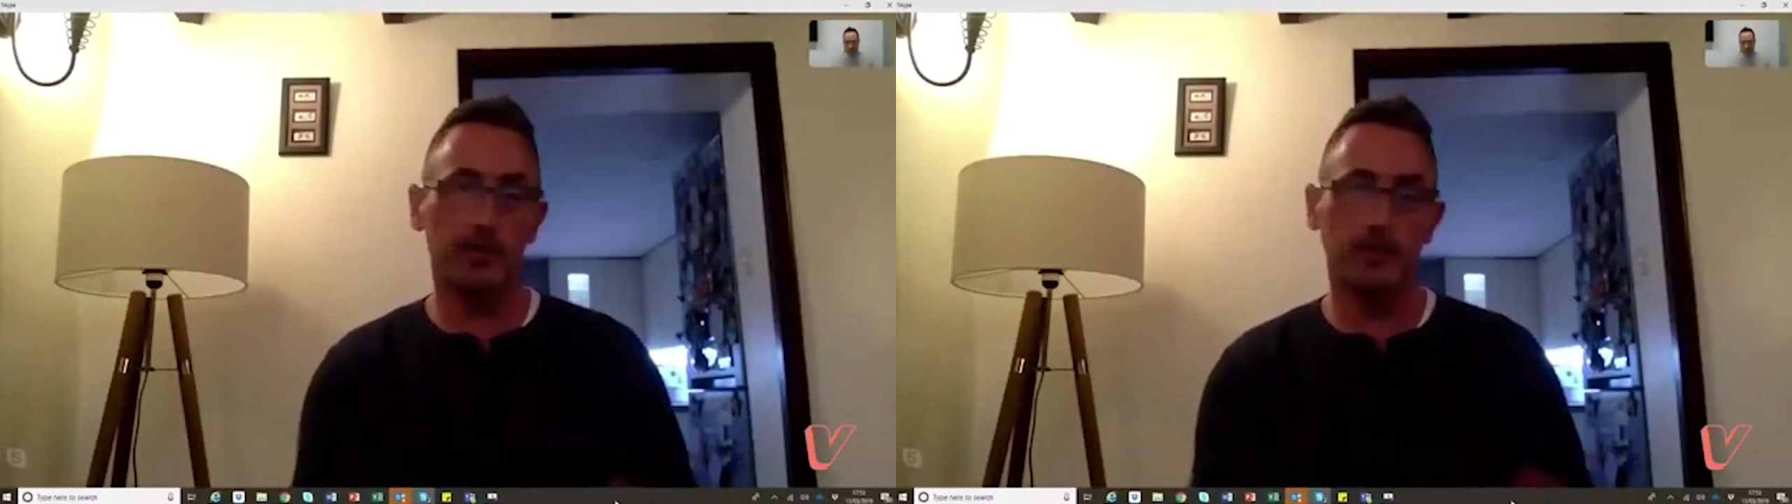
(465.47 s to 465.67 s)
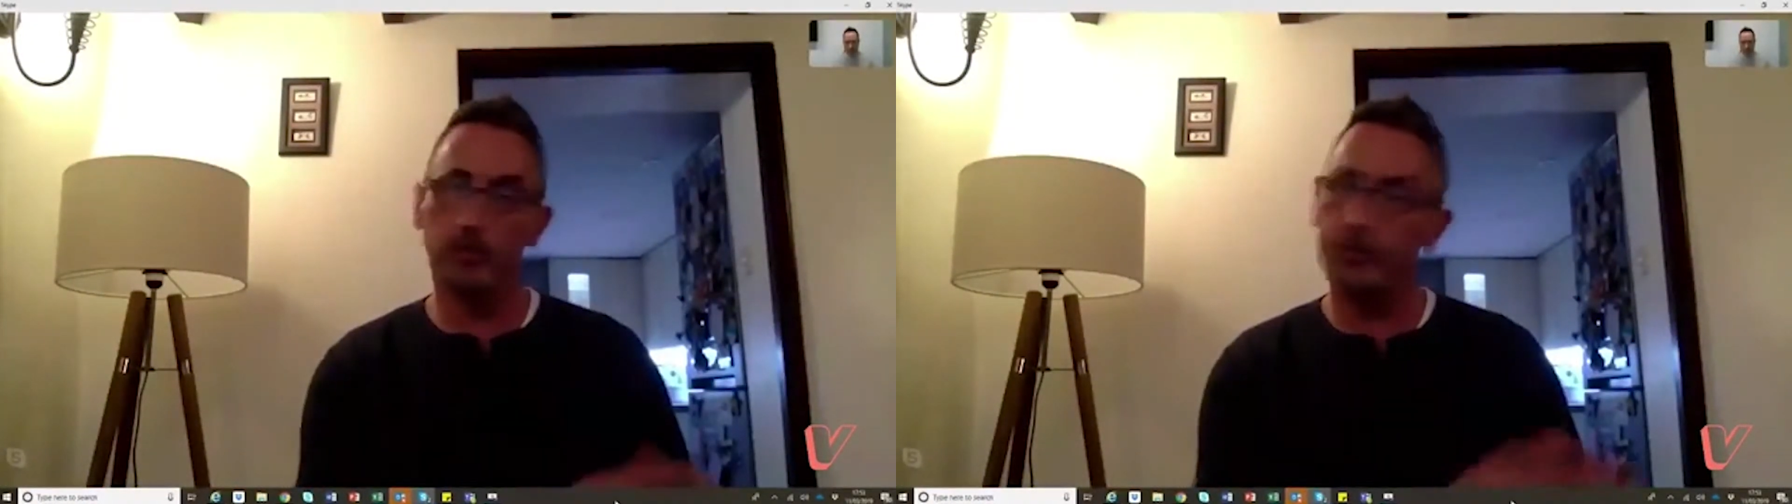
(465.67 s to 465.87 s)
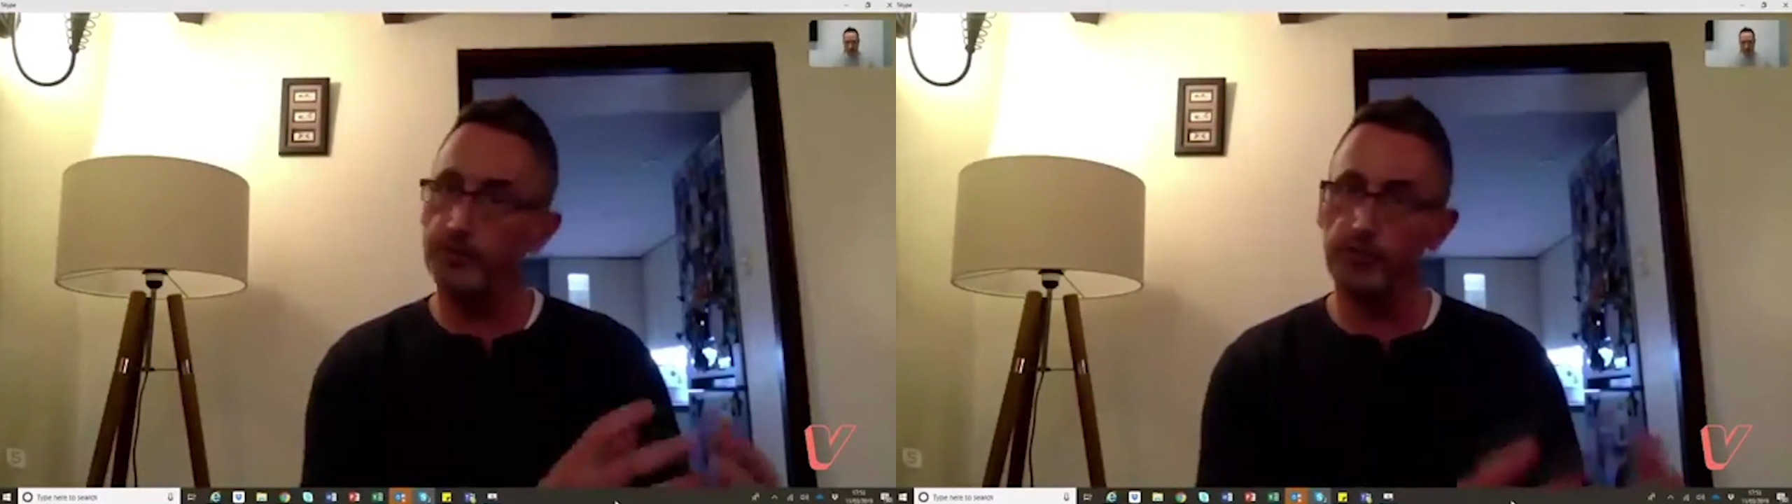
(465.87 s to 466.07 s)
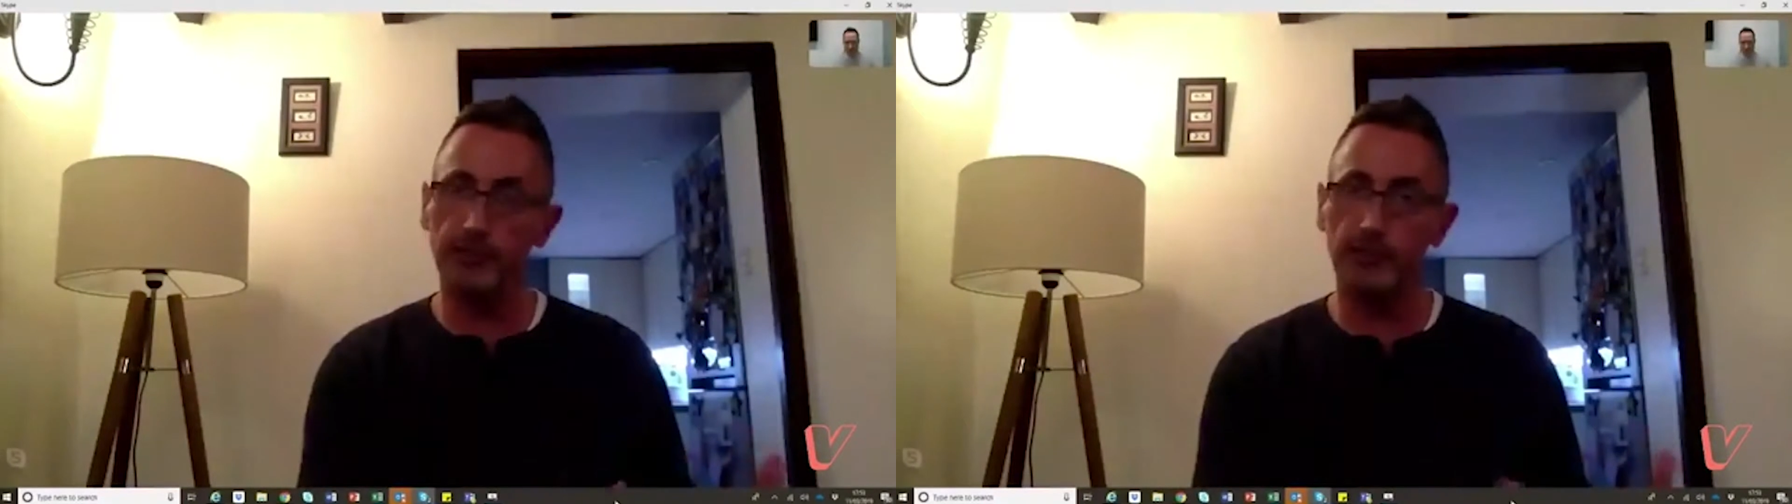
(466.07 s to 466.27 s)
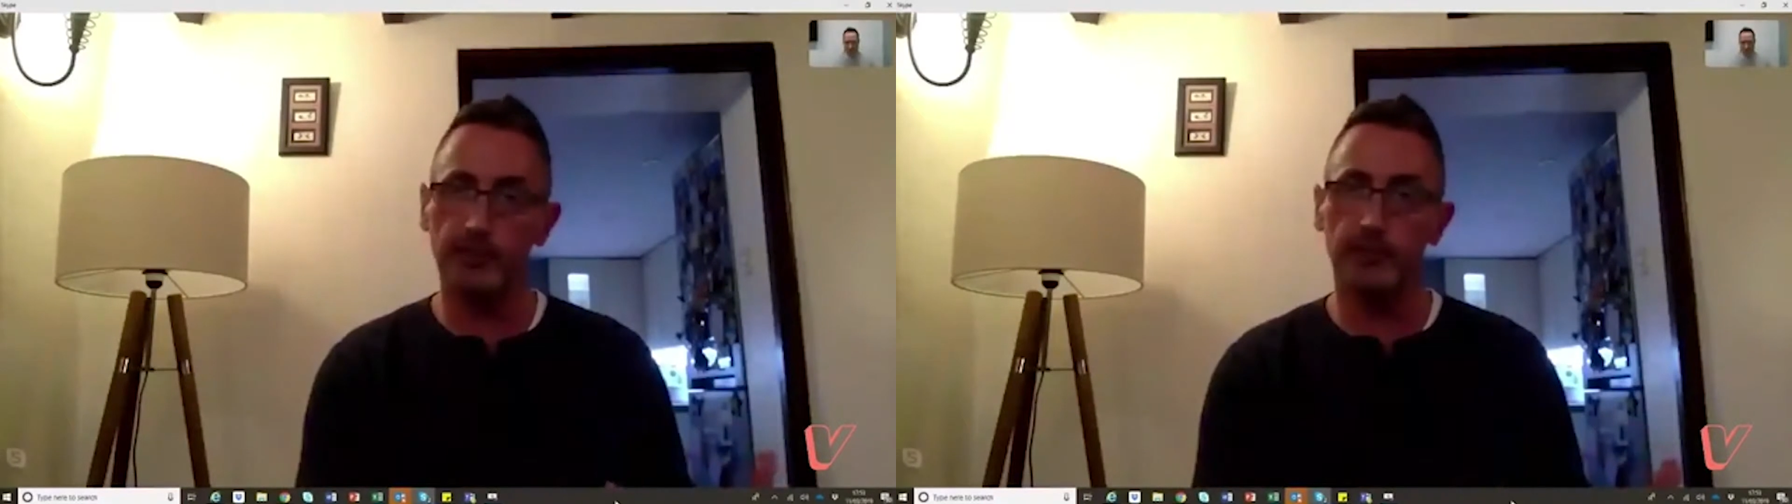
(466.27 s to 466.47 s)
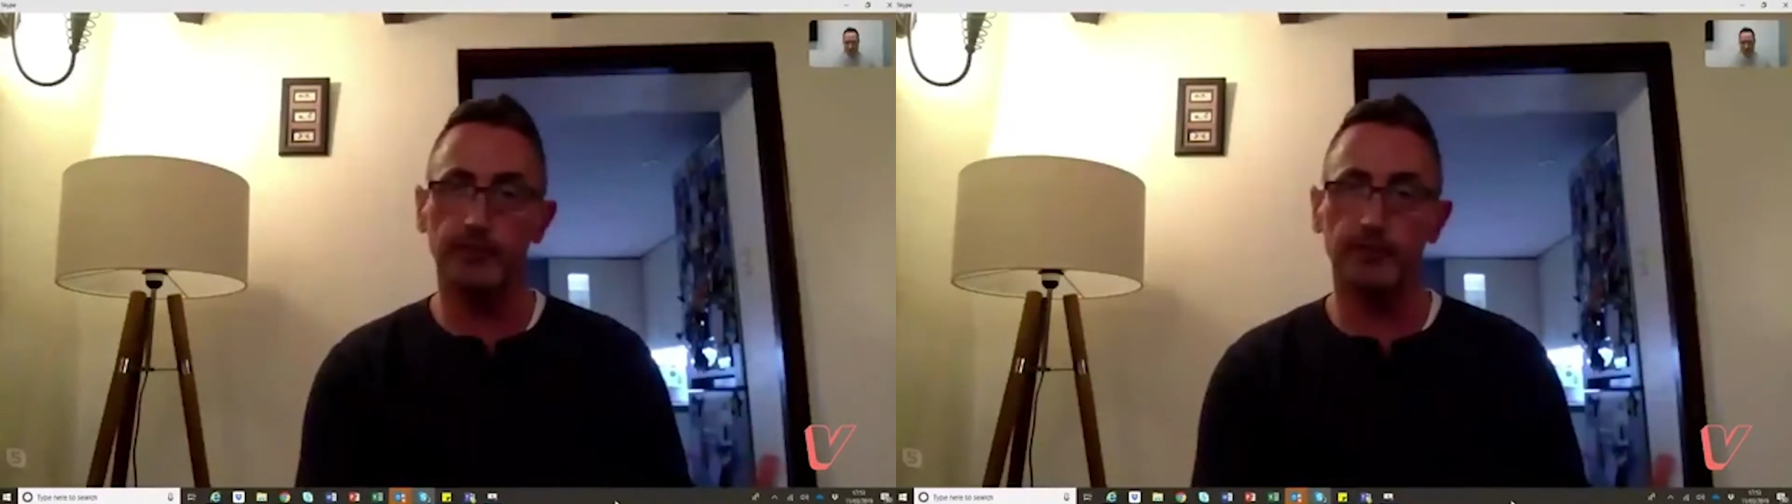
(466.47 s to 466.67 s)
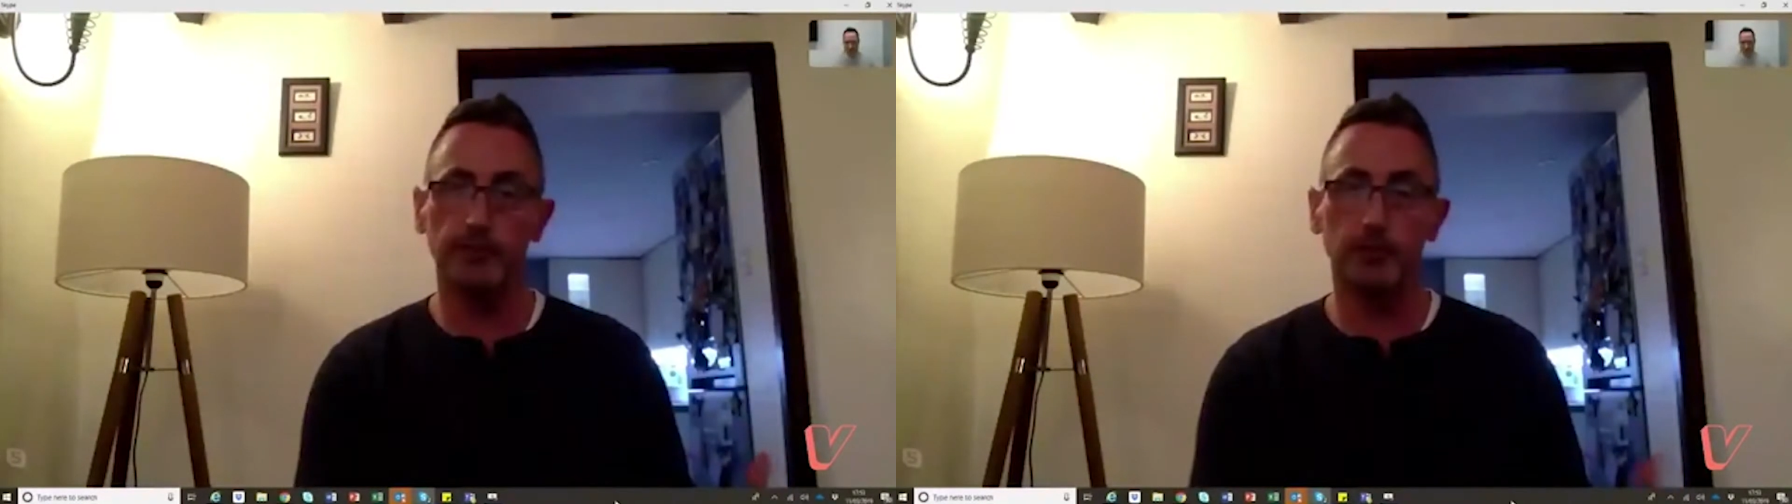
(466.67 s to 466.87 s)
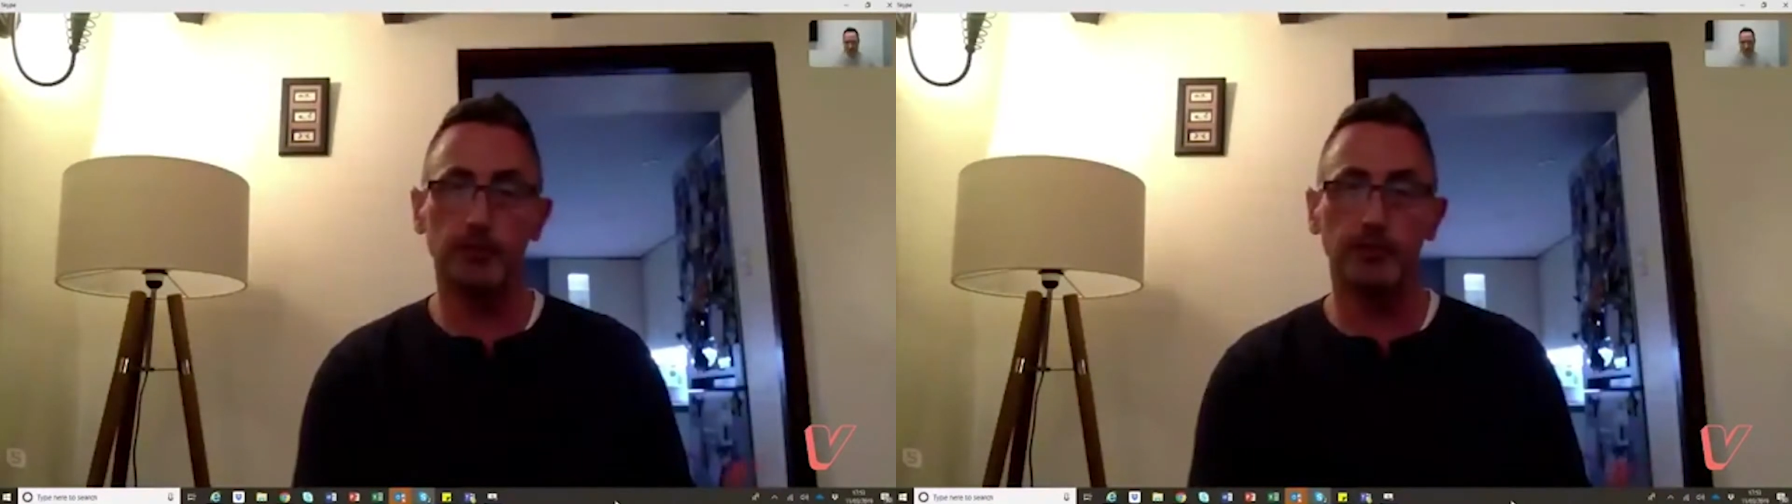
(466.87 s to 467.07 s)
and business change
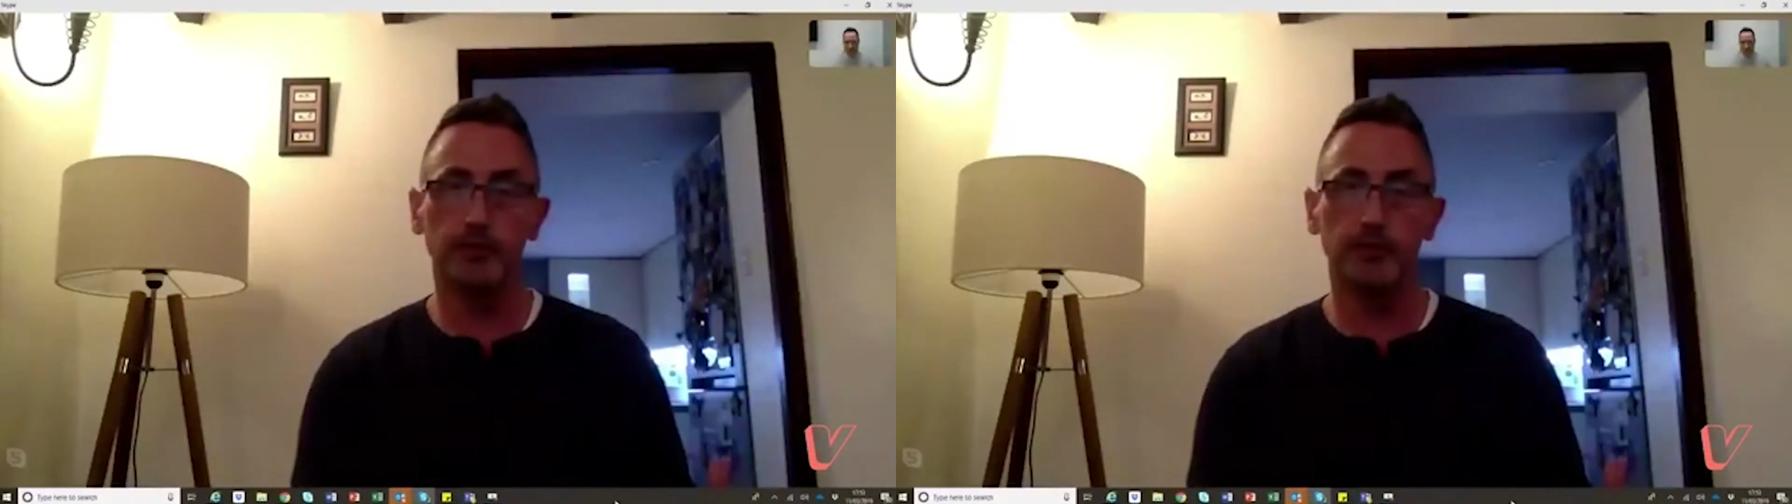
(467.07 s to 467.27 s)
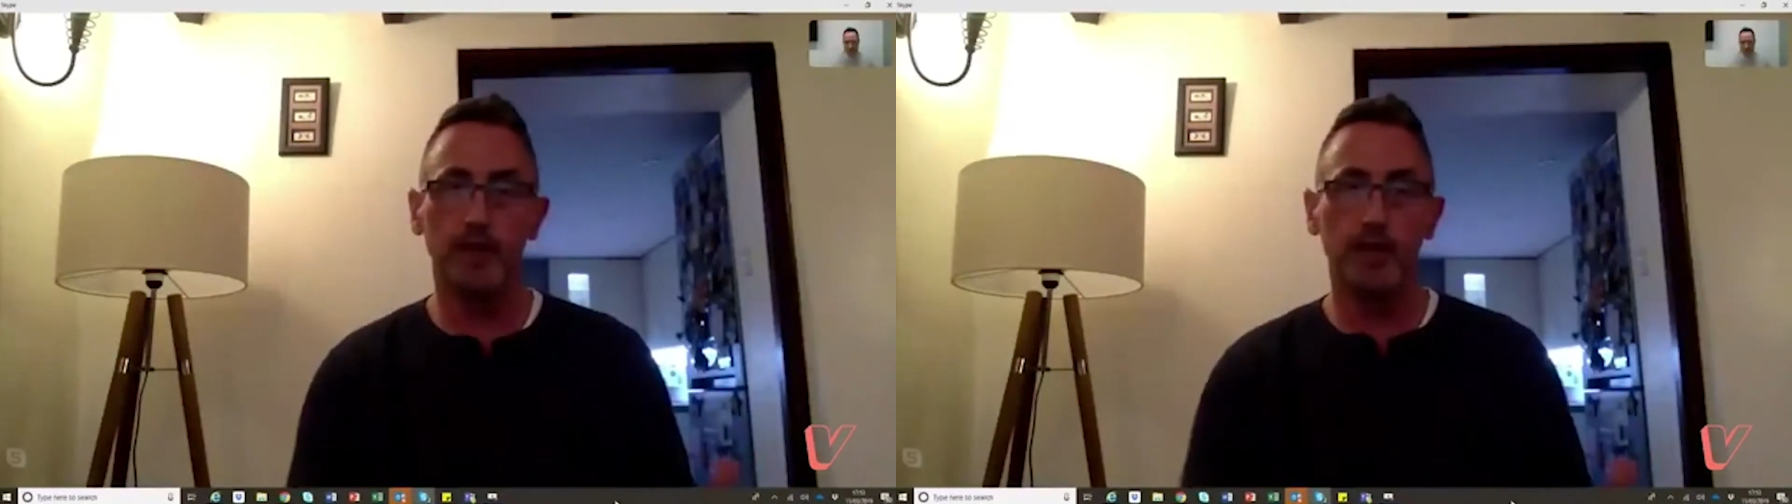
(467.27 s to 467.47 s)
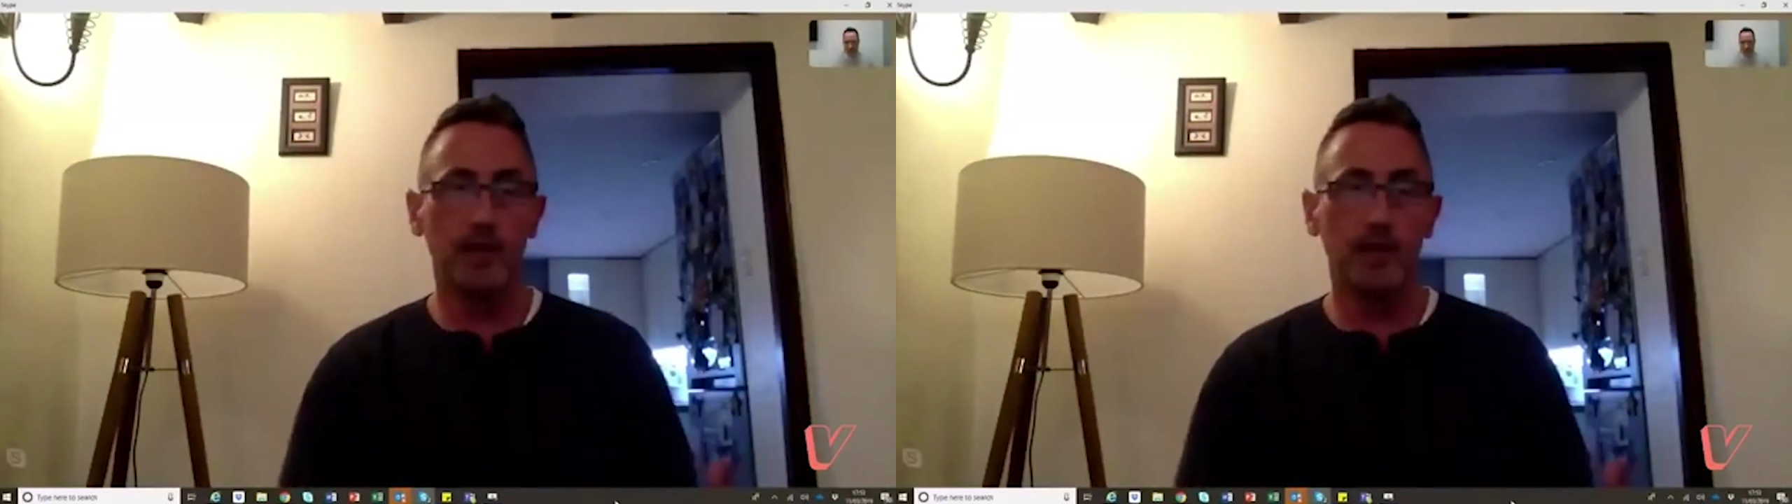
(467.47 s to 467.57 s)
activities because